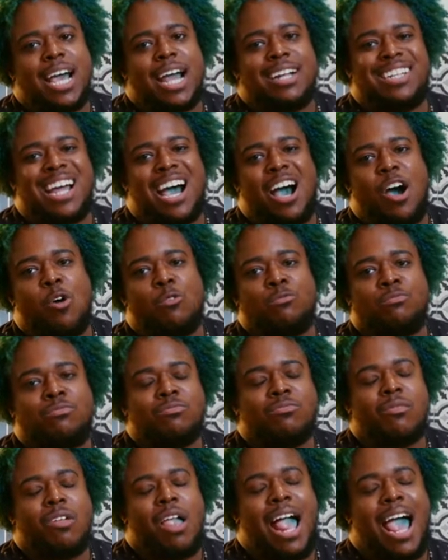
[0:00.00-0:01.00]
that dough
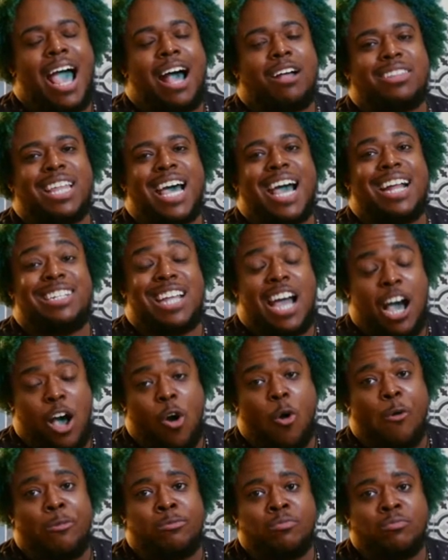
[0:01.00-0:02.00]
out that
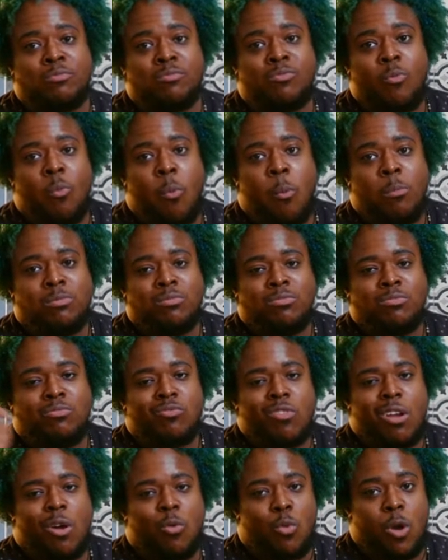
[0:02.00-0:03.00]
dough,
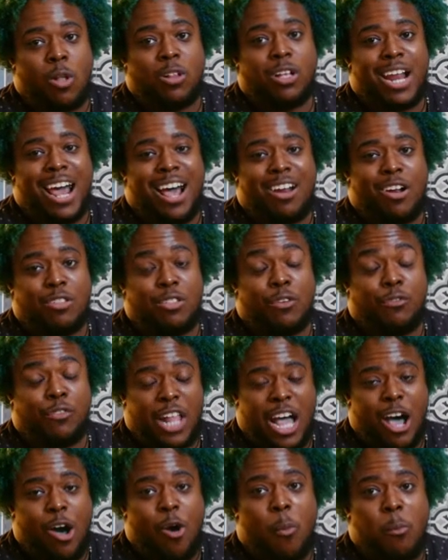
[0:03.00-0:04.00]
roll it out on the
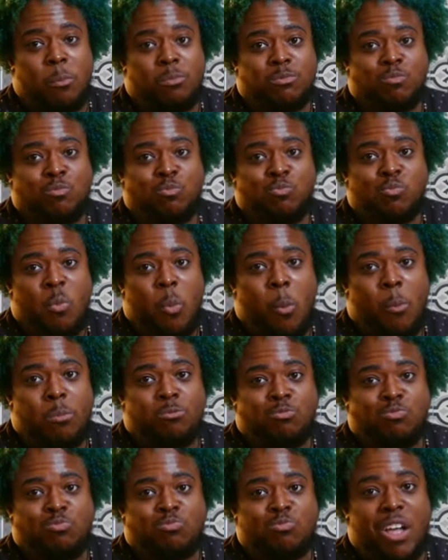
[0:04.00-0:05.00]
flow,
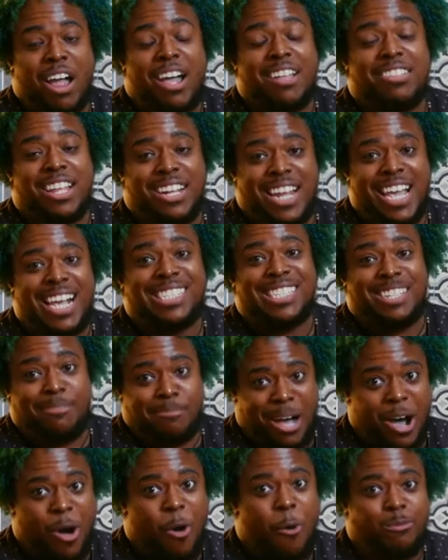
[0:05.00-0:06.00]
and then eat some
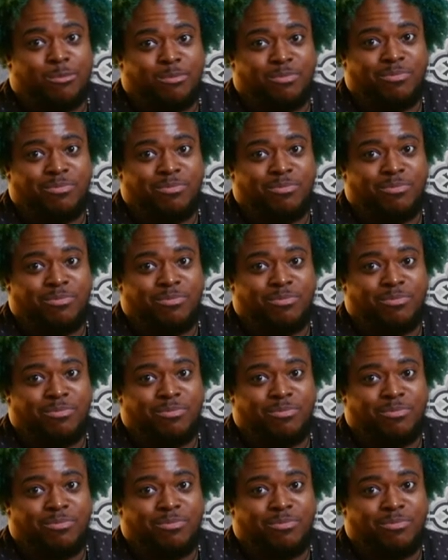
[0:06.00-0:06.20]
out.